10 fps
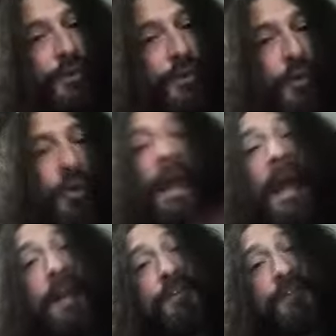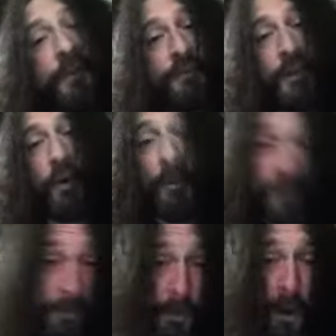room and they had stairs to go up to
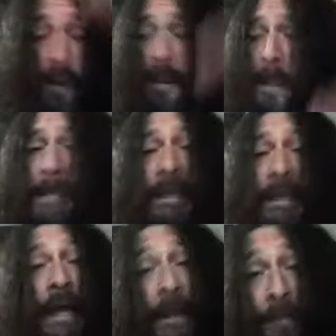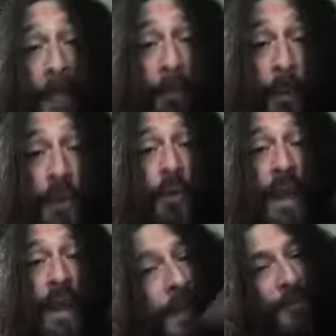the bar. But when you went
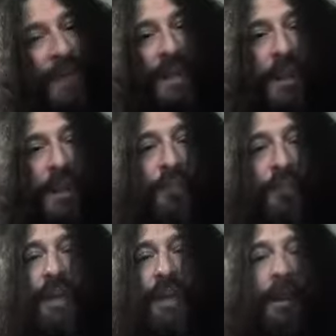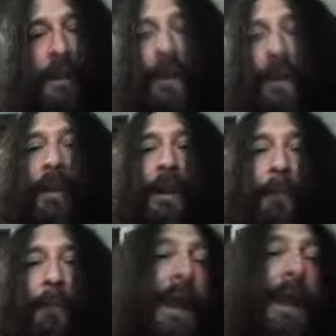in, it was like, like a
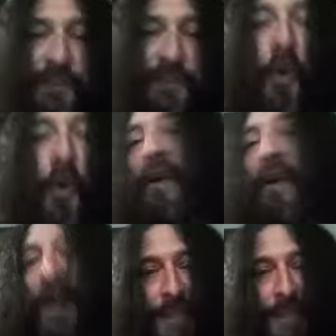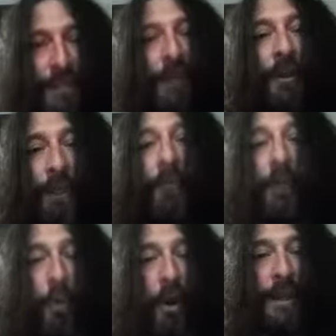big ass foyer, I guess, you know what I mean? When you
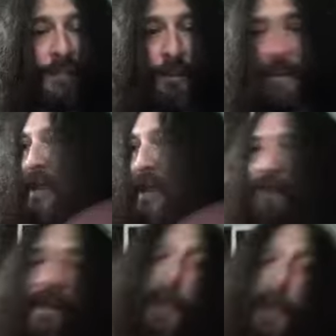walk in somebody's house, right?